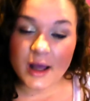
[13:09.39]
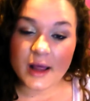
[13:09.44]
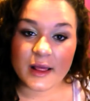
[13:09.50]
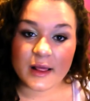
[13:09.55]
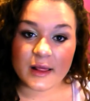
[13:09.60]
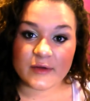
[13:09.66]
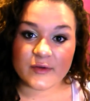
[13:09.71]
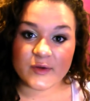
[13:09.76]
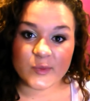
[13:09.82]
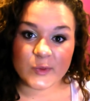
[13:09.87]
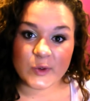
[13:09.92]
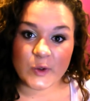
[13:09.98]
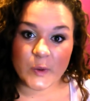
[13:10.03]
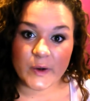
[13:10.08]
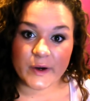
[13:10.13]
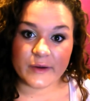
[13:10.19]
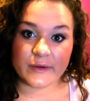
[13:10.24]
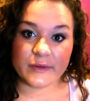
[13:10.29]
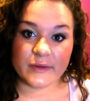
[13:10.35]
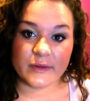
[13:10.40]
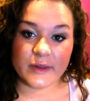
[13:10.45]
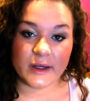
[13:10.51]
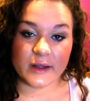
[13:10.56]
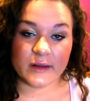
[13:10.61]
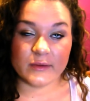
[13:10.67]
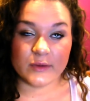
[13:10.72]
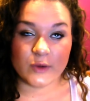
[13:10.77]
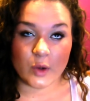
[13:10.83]
we live up north,
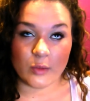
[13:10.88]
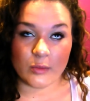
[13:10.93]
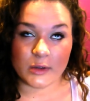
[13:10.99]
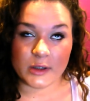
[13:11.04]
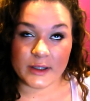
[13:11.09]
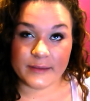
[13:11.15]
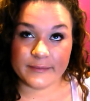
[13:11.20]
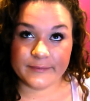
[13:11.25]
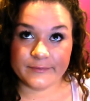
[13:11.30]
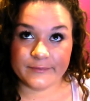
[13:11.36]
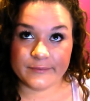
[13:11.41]
like, normally.